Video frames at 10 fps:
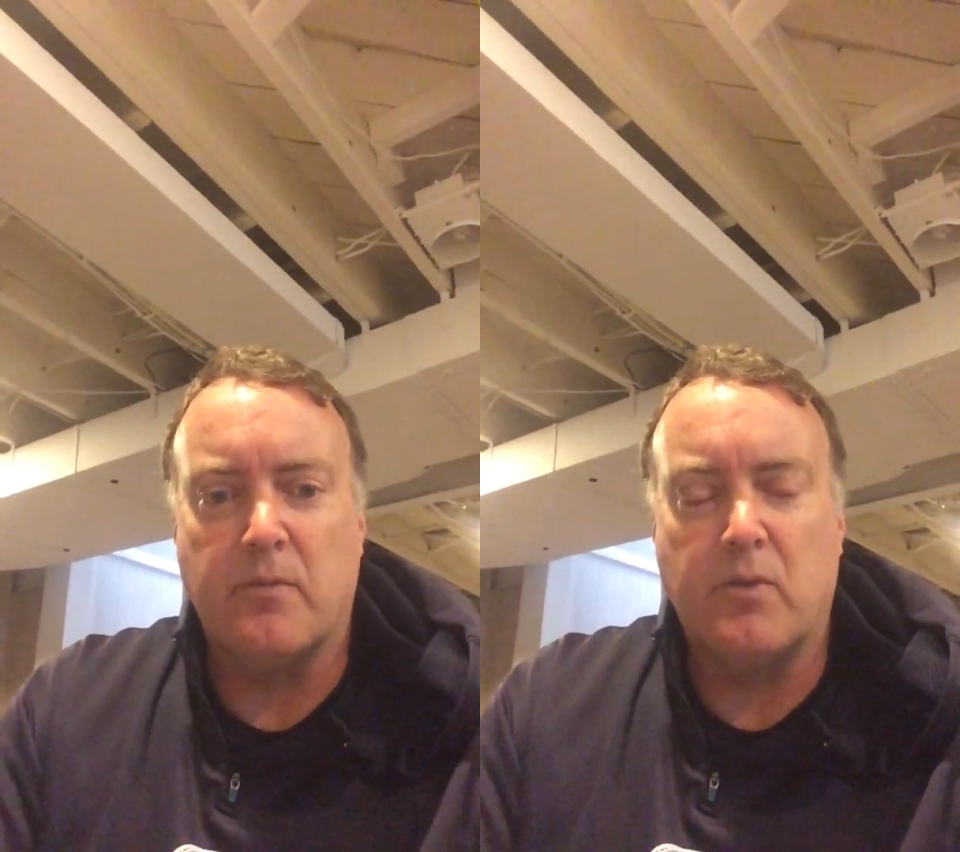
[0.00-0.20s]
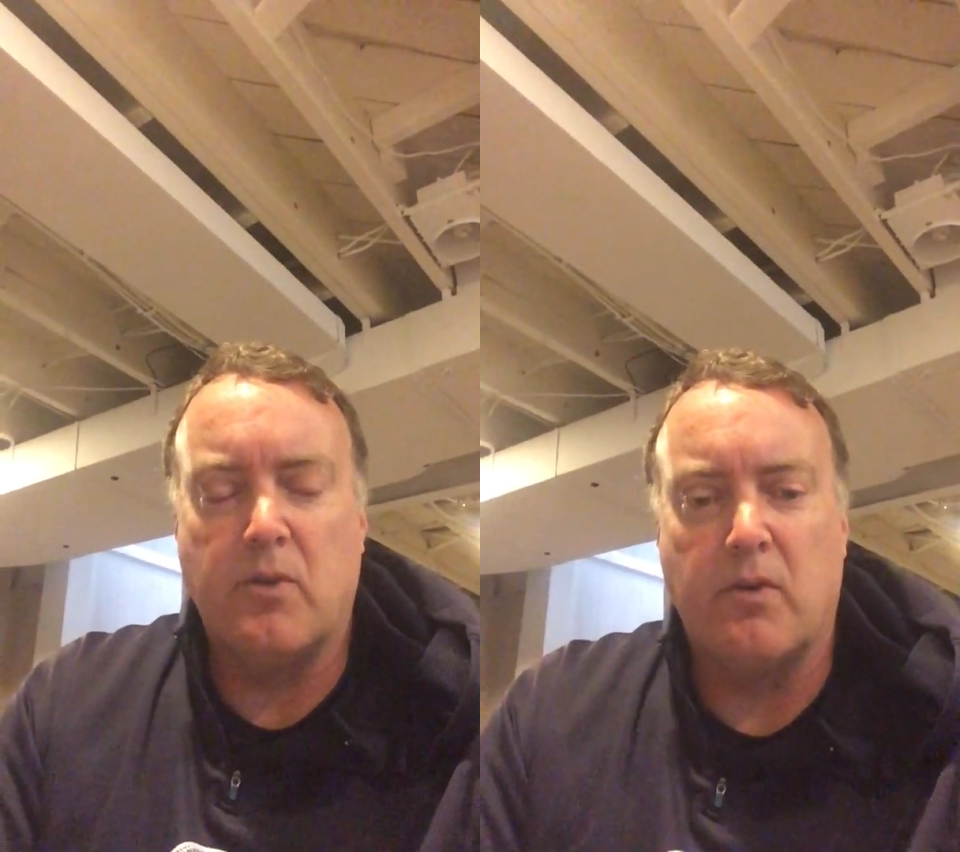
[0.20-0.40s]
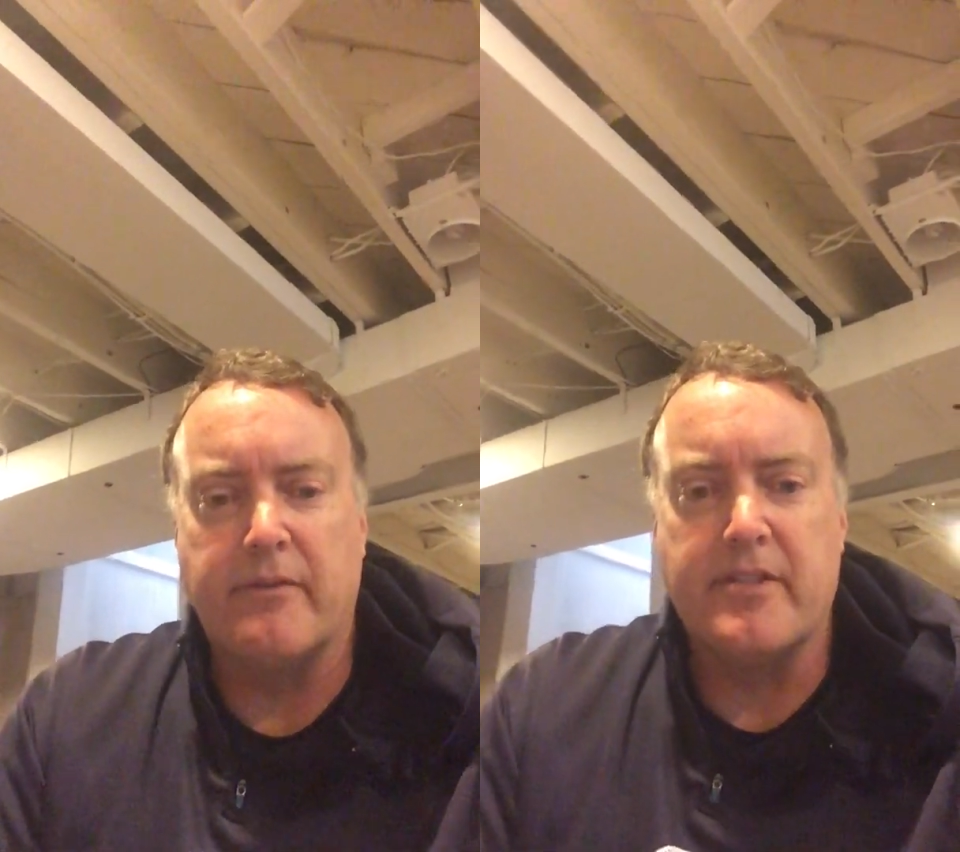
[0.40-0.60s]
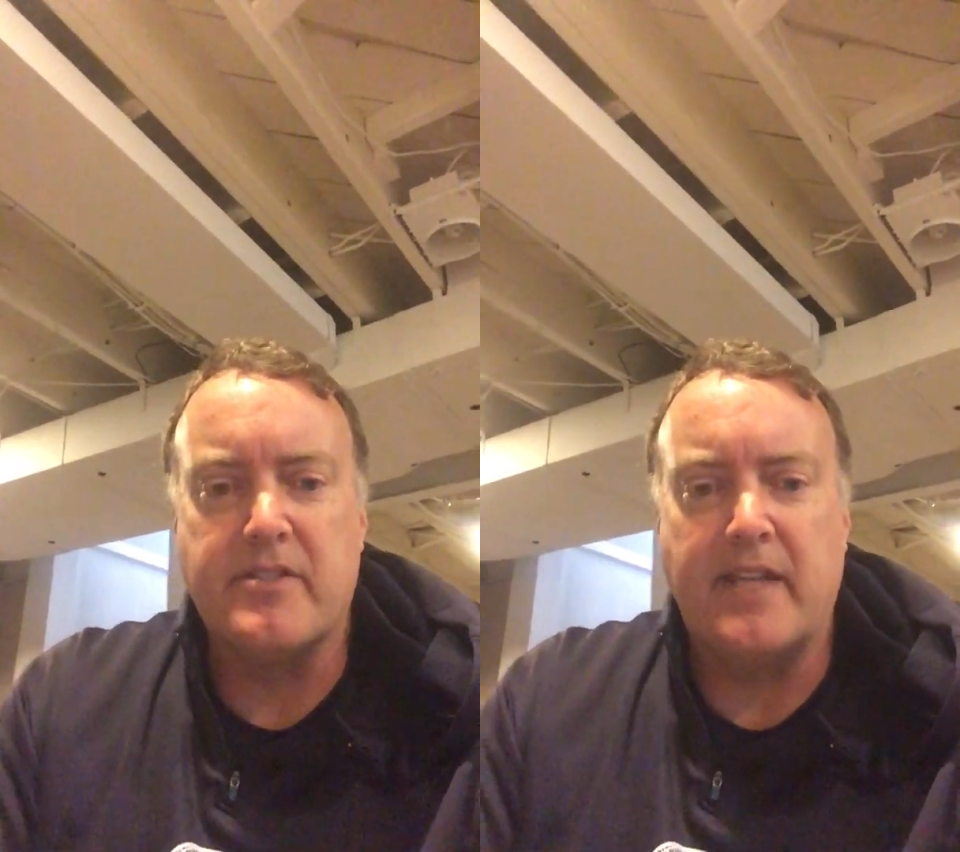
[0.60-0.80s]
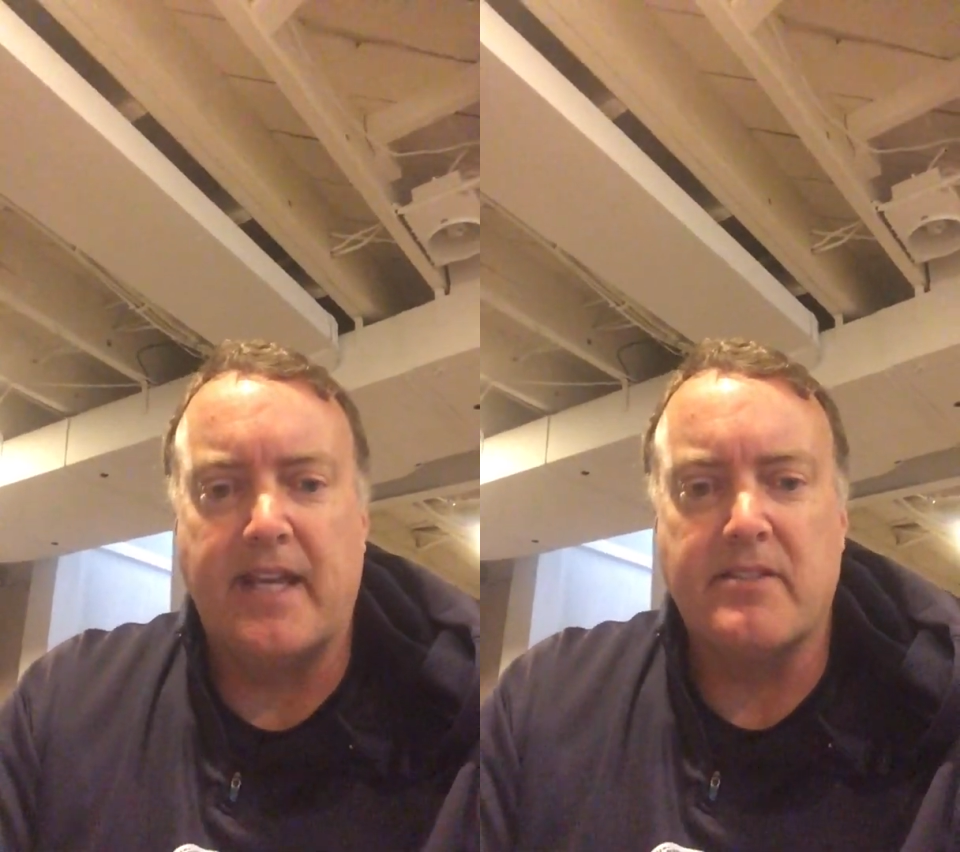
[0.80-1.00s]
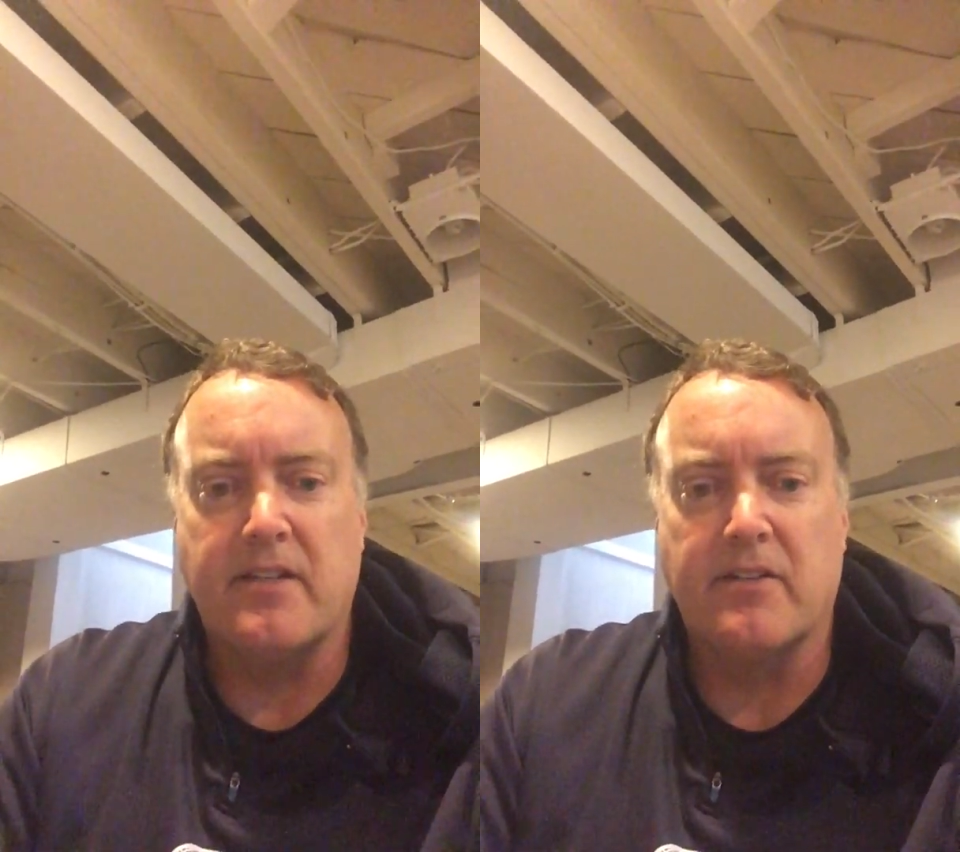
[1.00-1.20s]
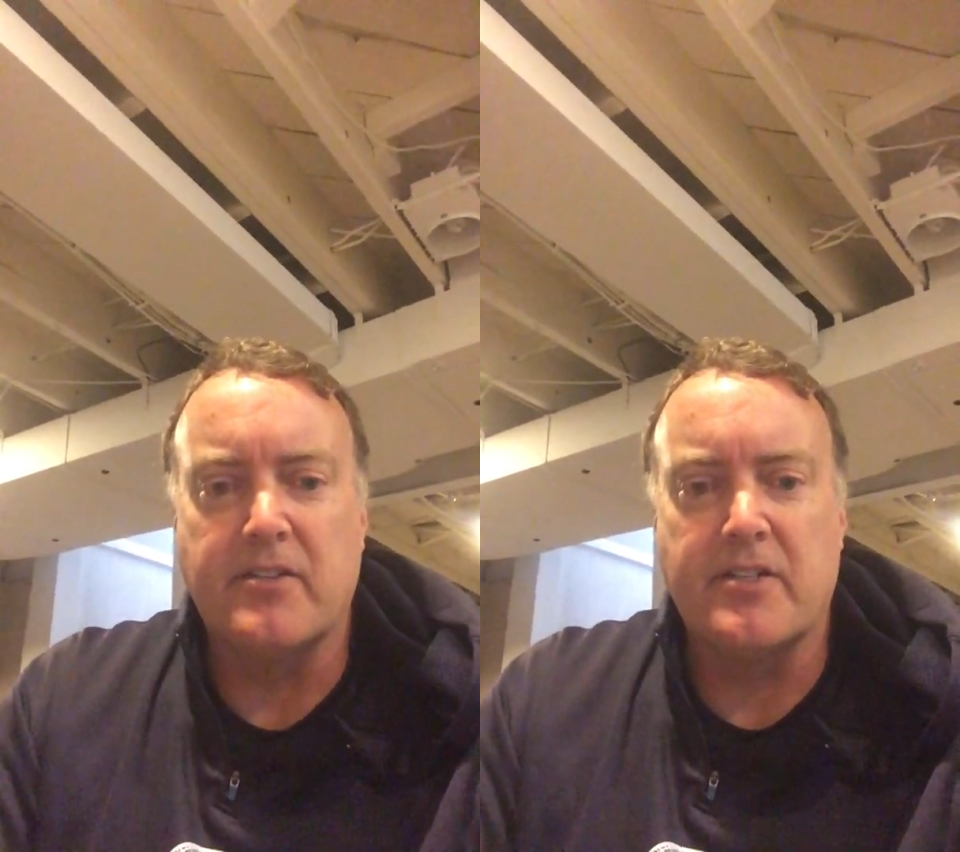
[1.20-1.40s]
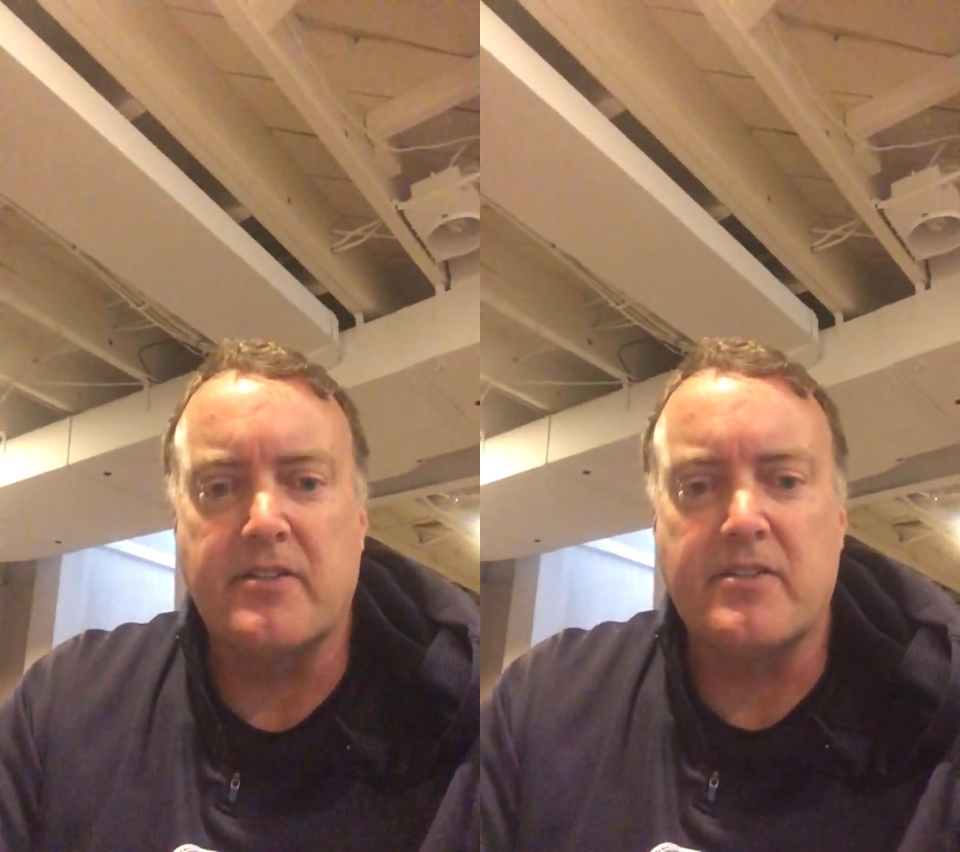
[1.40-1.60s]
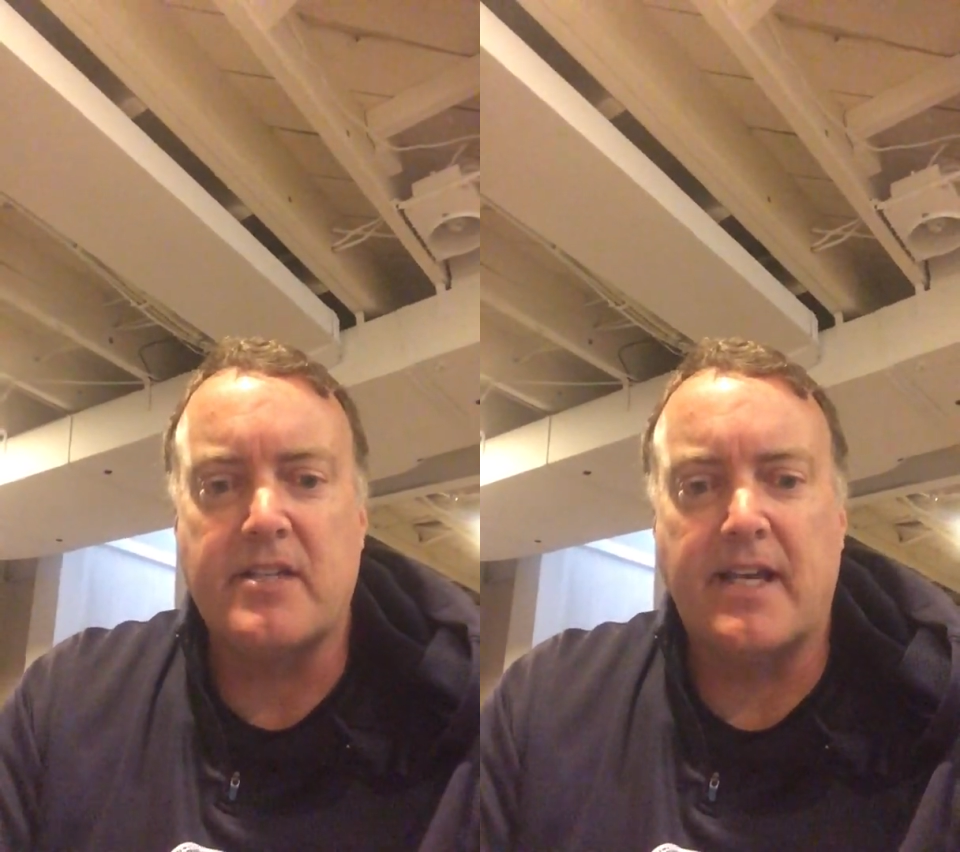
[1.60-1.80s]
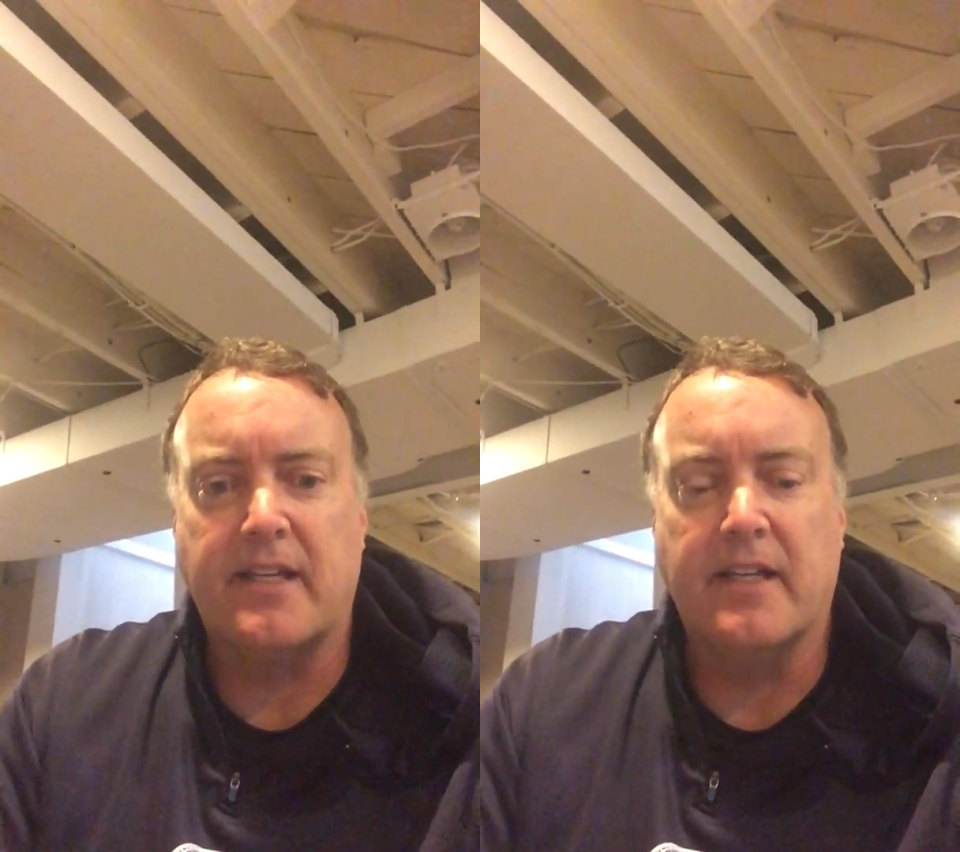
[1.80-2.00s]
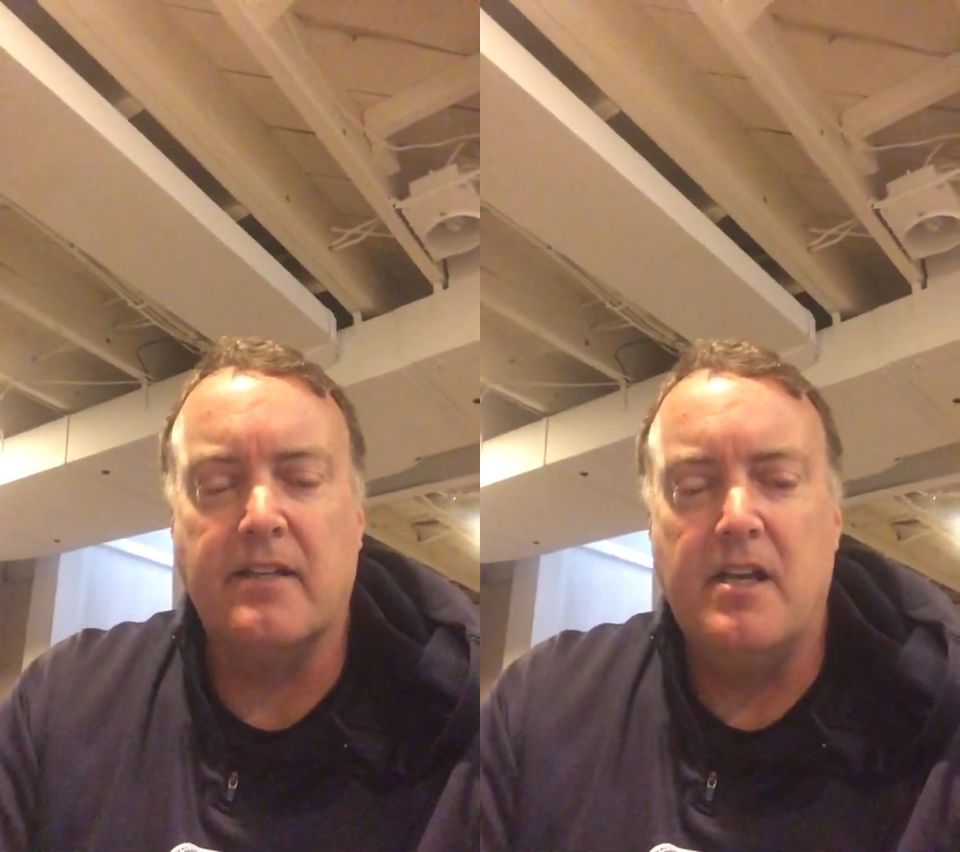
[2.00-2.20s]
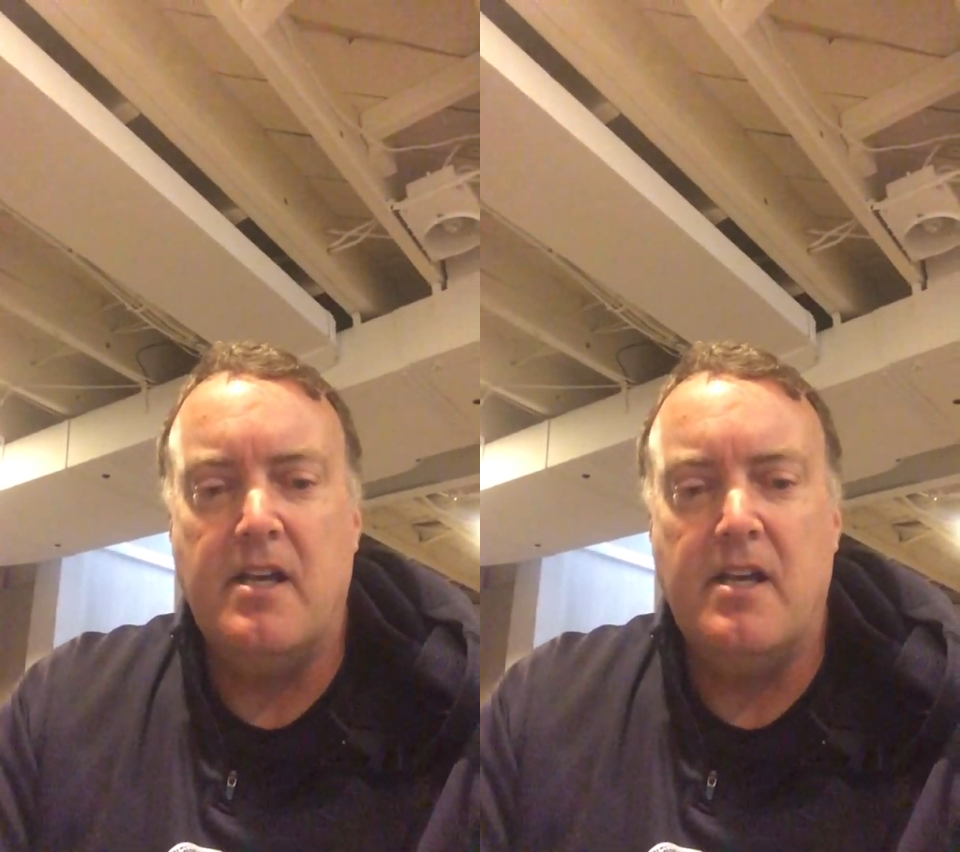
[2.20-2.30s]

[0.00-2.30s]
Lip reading: and we'll go over the stance here in just a second.